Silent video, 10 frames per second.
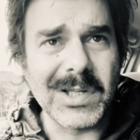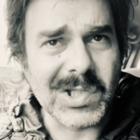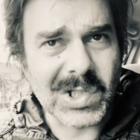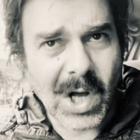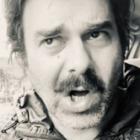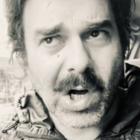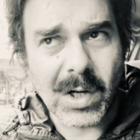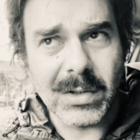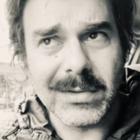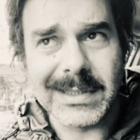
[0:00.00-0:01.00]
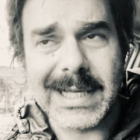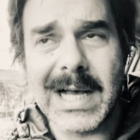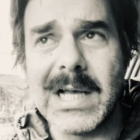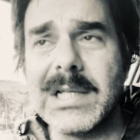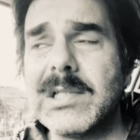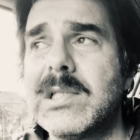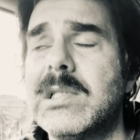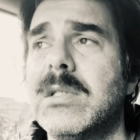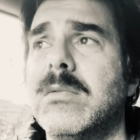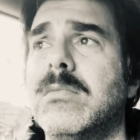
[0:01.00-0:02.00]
the song goes,